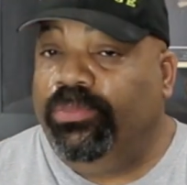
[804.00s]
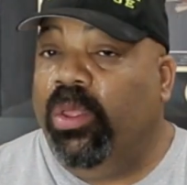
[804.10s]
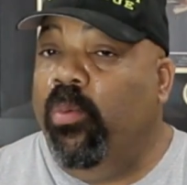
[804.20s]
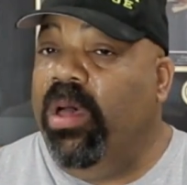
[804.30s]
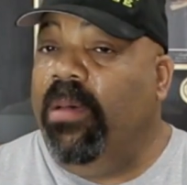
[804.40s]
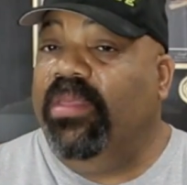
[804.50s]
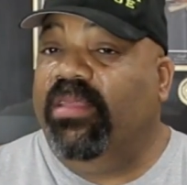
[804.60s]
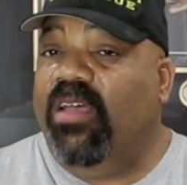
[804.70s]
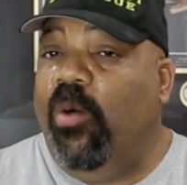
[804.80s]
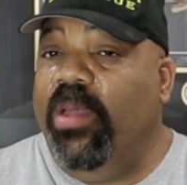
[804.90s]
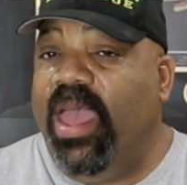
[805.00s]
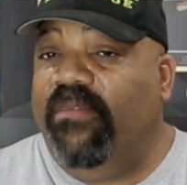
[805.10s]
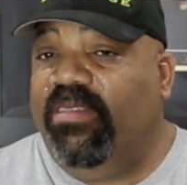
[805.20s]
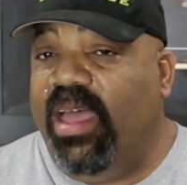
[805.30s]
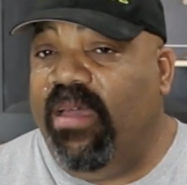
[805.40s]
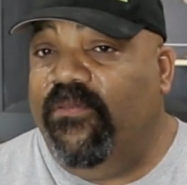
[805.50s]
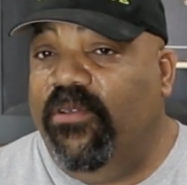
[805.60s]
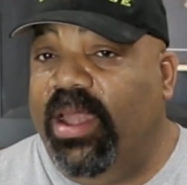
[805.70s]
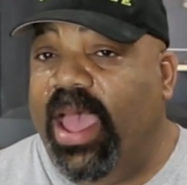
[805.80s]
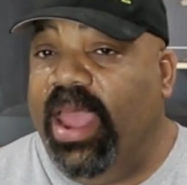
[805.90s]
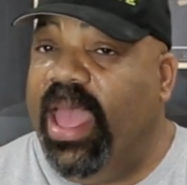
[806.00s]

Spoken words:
Well, that's all we have time for tonight.